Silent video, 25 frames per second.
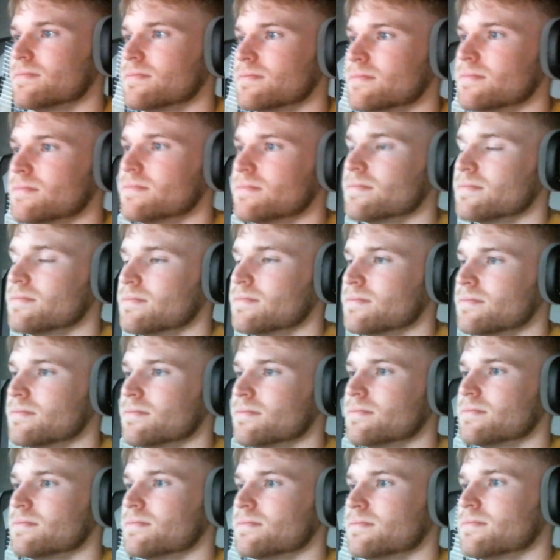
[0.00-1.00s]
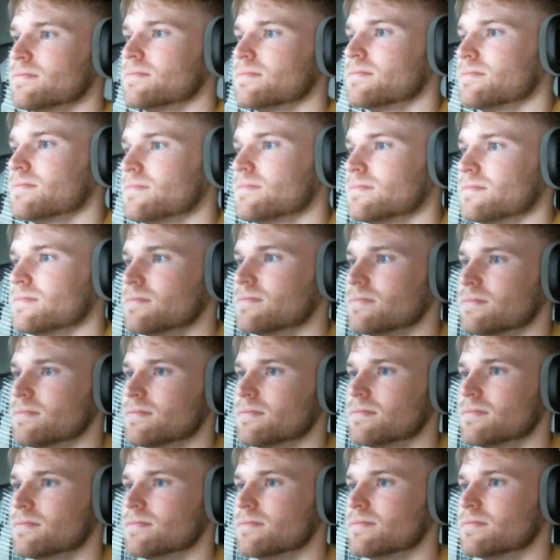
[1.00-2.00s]
Who's that?
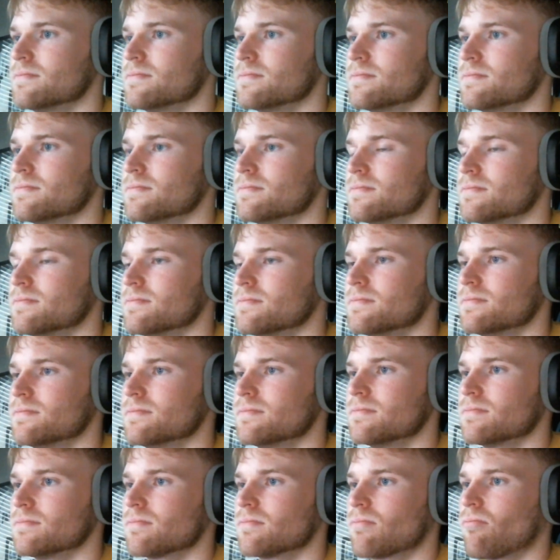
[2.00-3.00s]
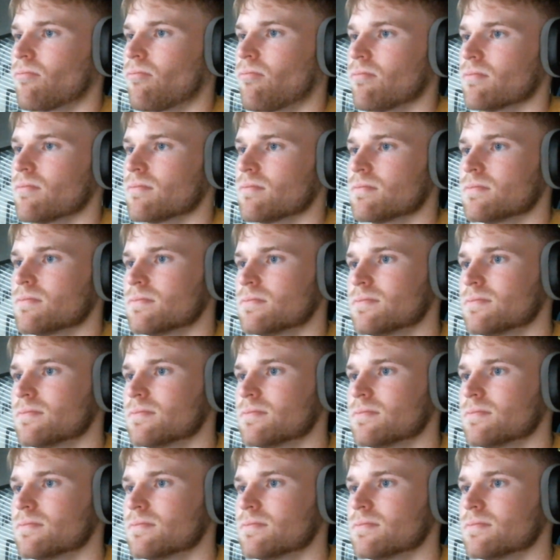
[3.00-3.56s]
A naughty motherfucker.